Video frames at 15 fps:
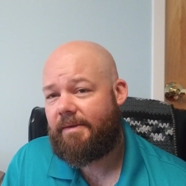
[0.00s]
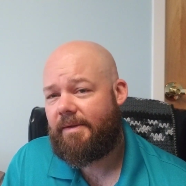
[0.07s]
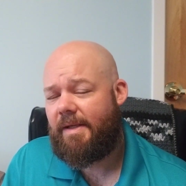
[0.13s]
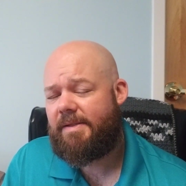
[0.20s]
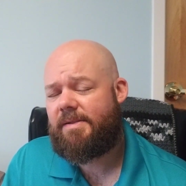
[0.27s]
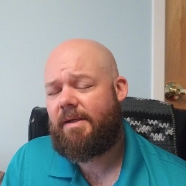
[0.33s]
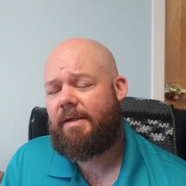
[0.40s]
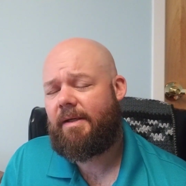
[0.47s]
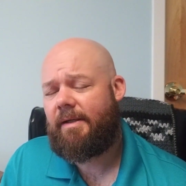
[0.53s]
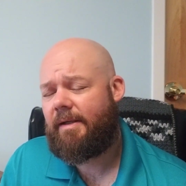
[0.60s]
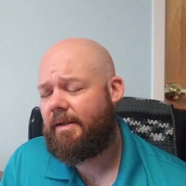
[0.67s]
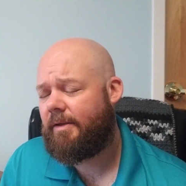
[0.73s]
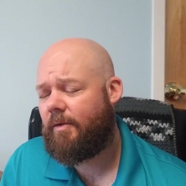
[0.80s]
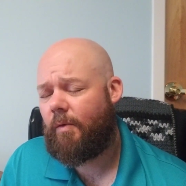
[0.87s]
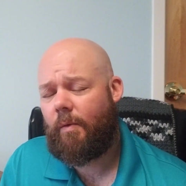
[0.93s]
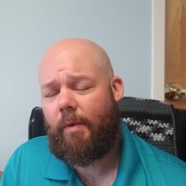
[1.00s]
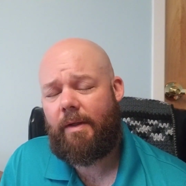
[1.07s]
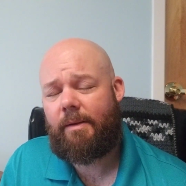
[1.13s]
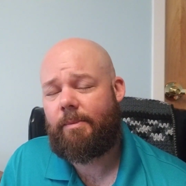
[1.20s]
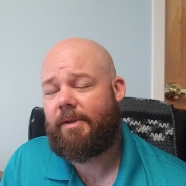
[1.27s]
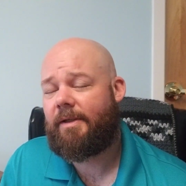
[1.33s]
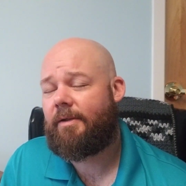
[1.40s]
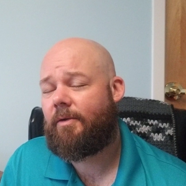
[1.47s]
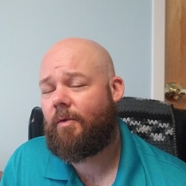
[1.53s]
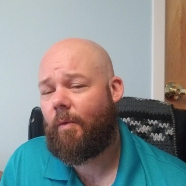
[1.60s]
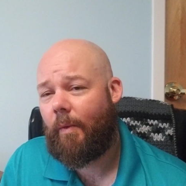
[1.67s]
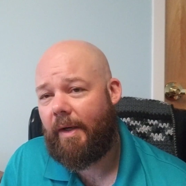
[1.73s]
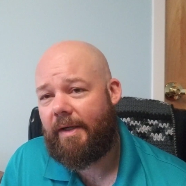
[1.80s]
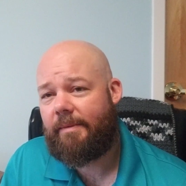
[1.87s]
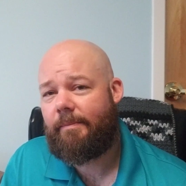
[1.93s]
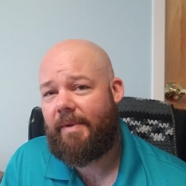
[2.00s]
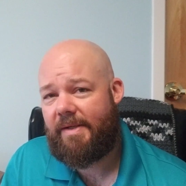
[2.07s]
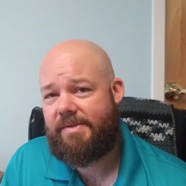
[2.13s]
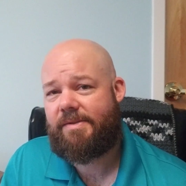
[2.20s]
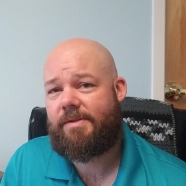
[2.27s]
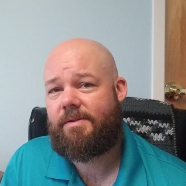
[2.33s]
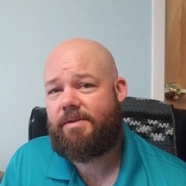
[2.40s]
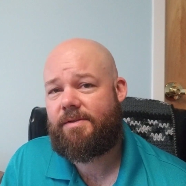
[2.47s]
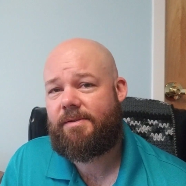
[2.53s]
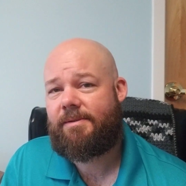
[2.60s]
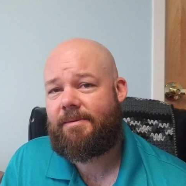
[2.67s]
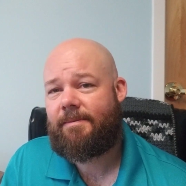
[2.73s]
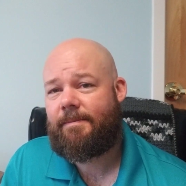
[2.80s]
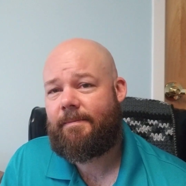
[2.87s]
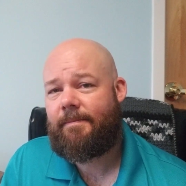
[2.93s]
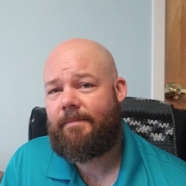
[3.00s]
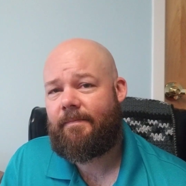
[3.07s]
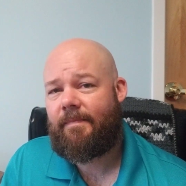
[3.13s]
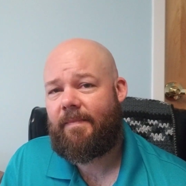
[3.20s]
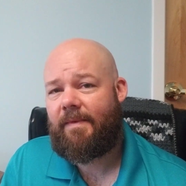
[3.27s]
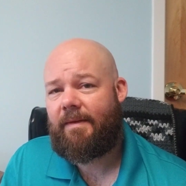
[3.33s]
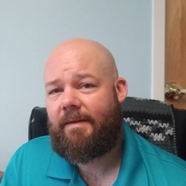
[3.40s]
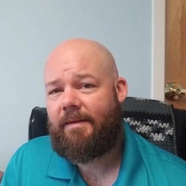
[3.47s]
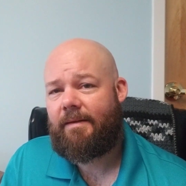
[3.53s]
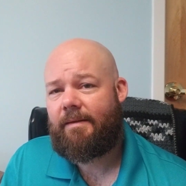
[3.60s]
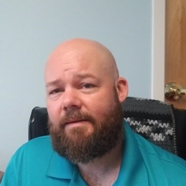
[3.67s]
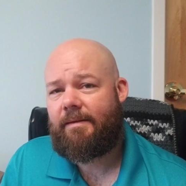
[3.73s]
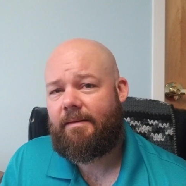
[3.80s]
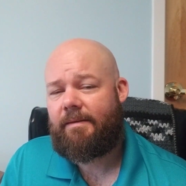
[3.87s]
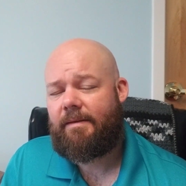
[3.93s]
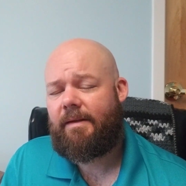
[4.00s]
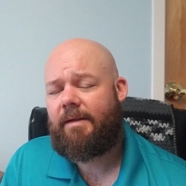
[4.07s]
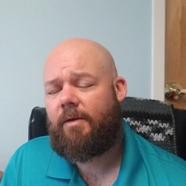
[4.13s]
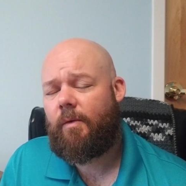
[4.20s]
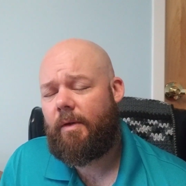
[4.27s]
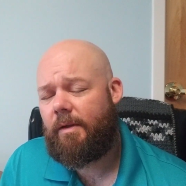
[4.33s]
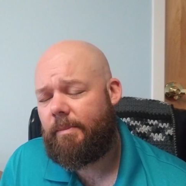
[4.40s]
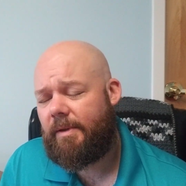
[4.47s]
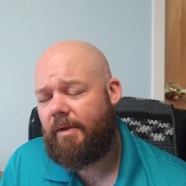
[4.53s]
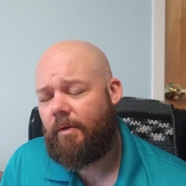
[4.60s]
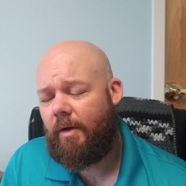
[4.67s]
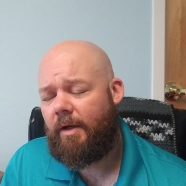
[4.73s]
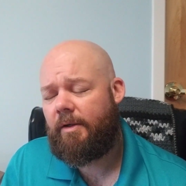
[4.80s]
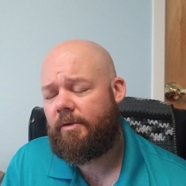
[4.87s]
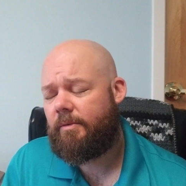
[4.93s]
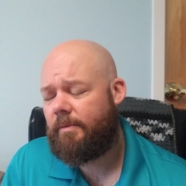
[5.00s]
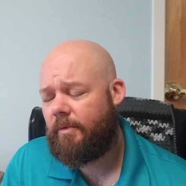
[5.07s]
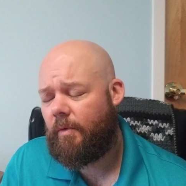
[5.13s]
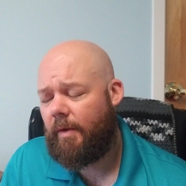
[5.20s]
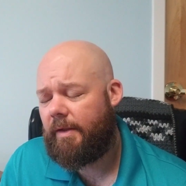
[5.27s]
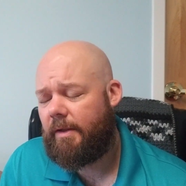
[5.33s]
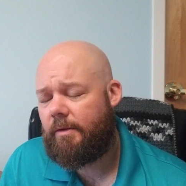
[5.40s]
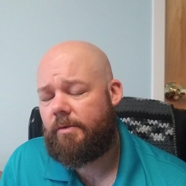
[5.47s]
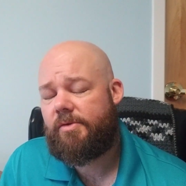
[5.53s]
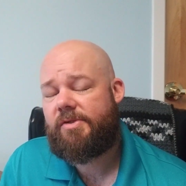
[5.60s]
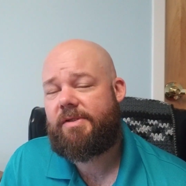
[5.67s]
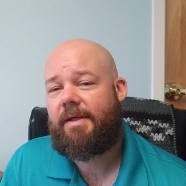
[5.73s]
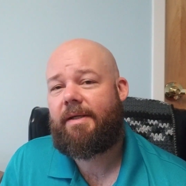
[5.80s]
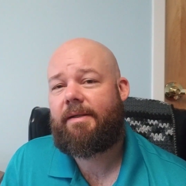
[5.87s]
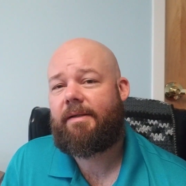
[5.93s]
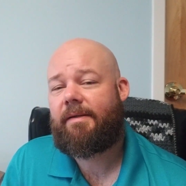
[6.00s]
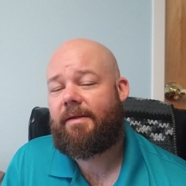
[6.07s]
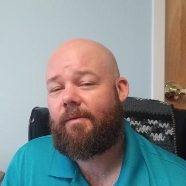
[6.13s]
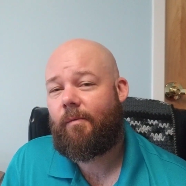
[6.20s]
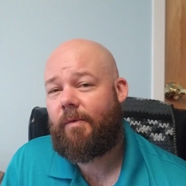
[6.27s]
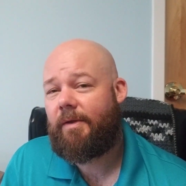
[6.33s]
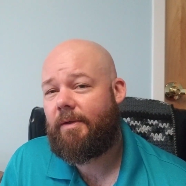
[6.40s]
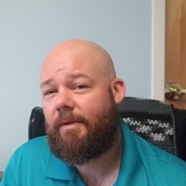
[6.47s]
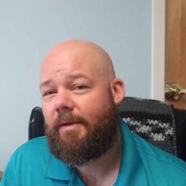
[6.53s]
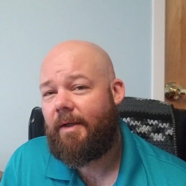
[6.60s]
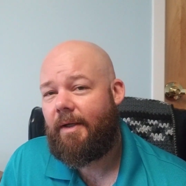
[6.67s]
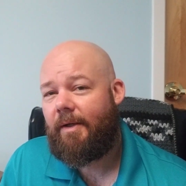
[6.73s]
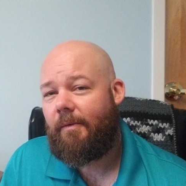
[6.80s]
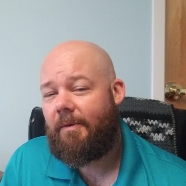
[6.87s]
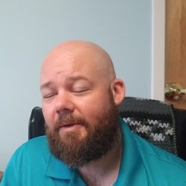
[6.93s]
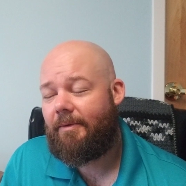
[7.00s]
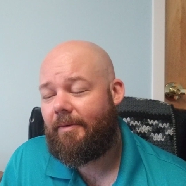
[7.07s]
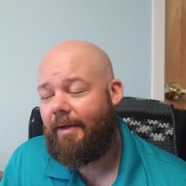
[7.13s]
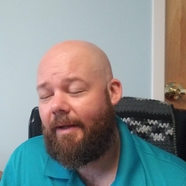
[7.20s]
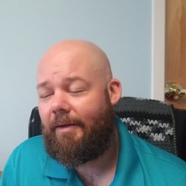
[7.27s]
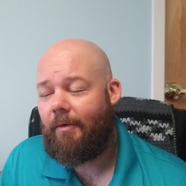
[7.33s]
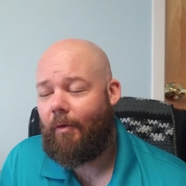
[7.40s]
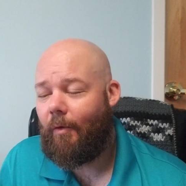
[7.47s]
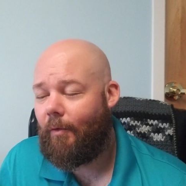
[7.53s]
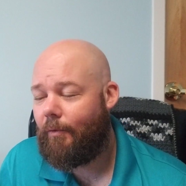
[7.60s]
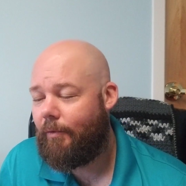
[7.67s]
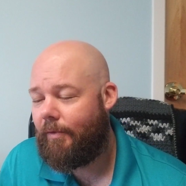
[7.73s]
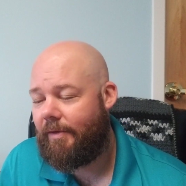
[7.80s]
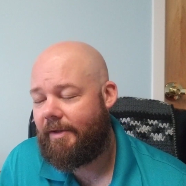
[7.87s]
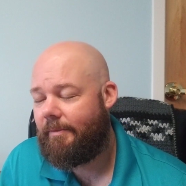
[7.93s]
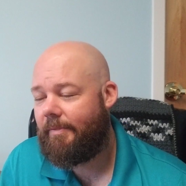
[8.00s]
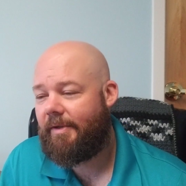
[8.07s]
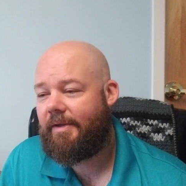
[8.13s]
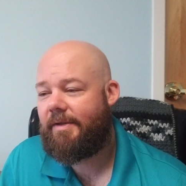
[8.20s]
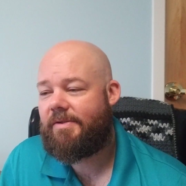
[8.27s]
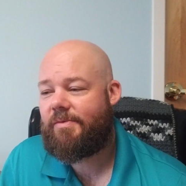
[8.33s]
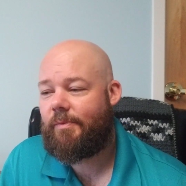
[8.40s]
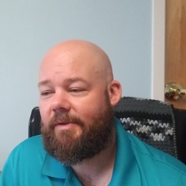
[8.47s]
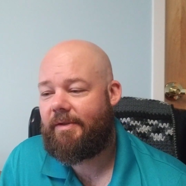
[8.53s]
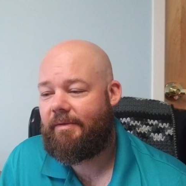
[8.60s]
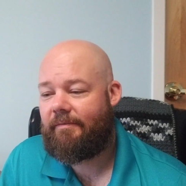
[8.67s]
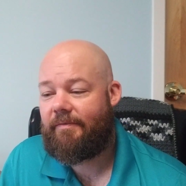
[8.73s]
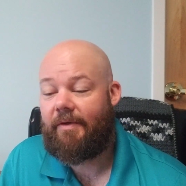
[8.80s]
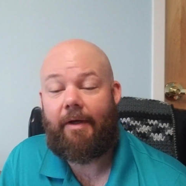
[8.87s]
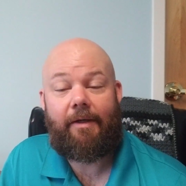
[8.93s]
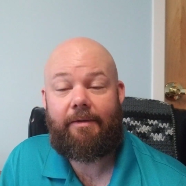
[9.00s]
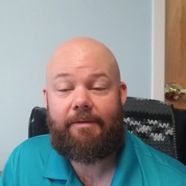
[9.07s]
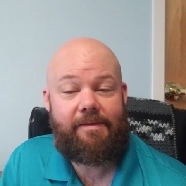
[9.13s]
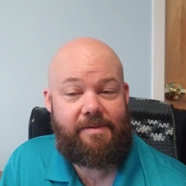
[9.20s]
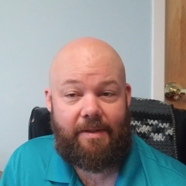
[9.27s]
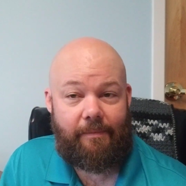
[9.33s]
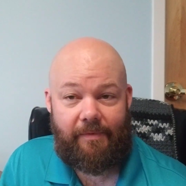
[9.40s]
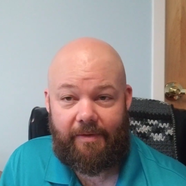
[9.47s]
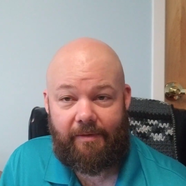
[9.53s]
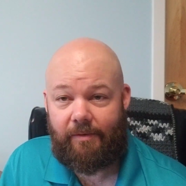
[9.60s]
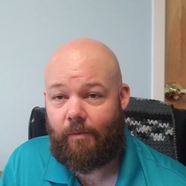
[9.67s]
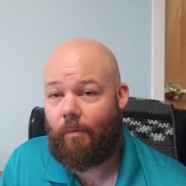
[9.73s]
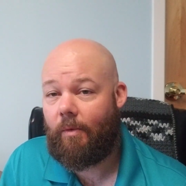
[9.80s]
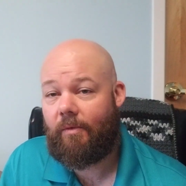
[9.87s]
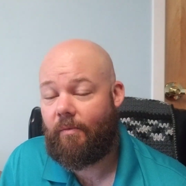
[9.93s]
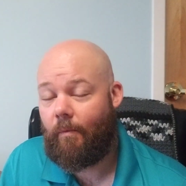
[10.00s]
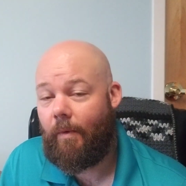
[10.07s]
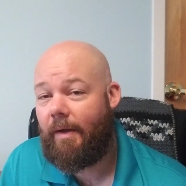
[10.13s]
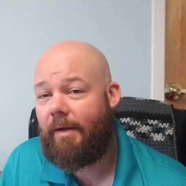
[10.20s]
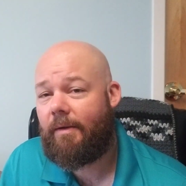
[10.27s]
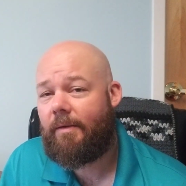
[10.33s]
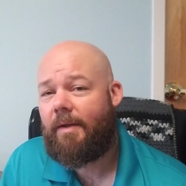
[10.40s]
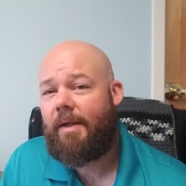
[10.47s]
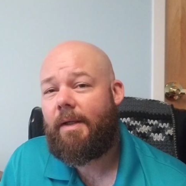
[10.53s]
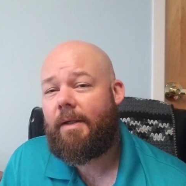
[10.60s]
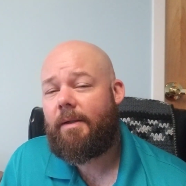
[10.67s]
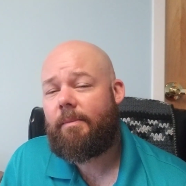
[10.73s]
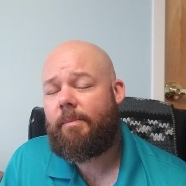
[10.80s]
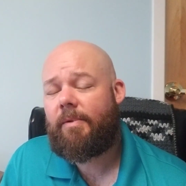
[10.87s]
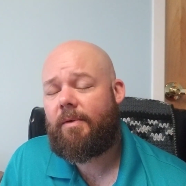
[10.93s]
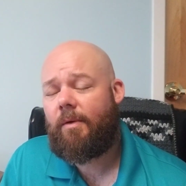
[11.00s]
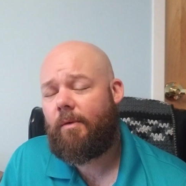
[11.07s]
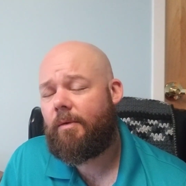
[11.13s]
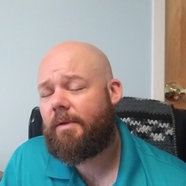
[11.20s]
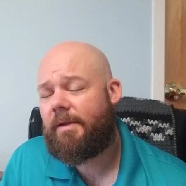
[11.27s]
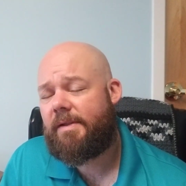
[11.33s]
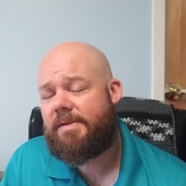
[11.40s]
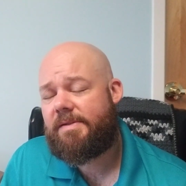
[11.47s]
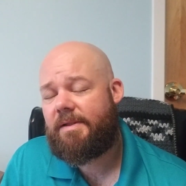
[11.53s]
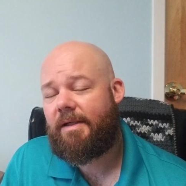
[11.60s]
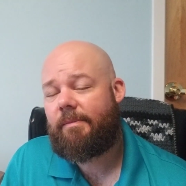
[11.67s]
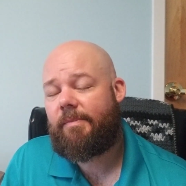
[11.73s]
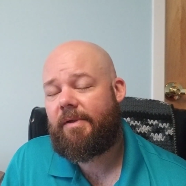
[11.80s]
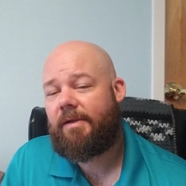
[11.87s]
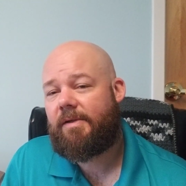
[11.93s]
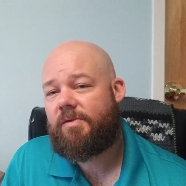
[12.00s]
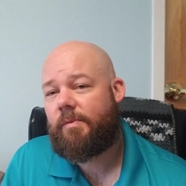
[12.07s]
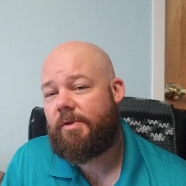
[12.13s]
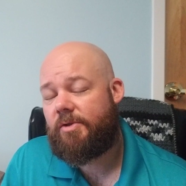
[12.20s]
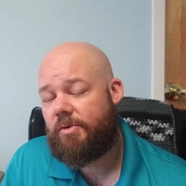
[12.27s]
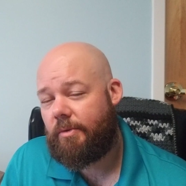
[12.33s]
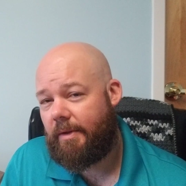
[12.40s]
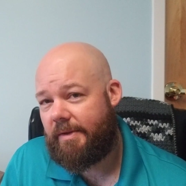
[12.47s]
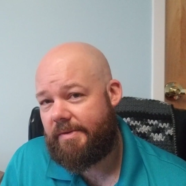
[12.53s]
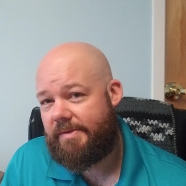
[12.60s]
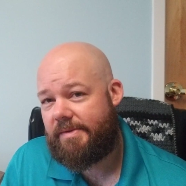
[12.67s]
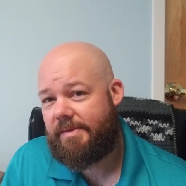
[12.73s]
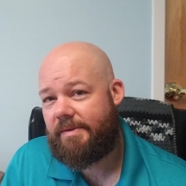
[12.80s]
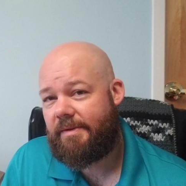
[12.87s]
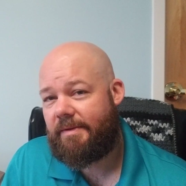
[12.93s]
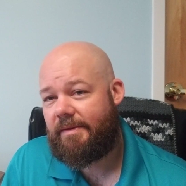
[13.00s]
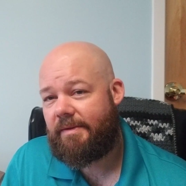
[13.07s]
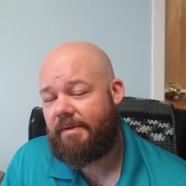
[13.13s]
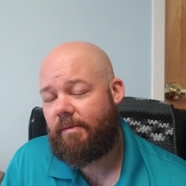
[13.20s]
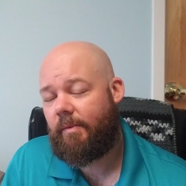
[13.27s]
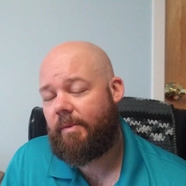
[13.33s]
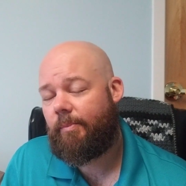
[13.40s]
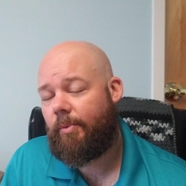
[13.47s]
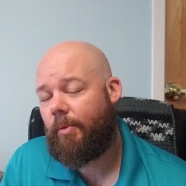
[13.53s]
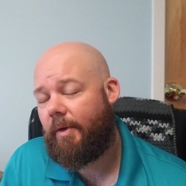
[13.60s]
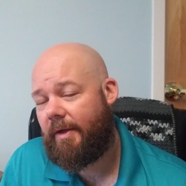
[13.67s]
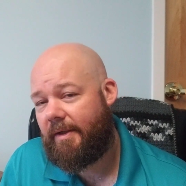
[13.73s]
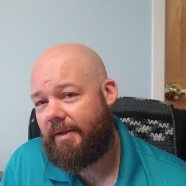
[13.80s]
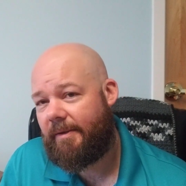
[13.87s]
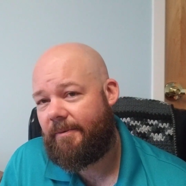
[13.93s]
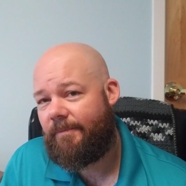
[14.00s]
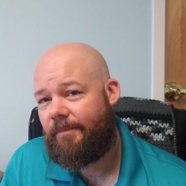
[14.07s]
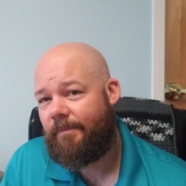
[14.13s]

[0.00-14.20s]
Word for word: That's an incredibly great message incredibly great understanding that we are we are not holy because we've done something worthwhile, but holy instead because we trust, that we pray,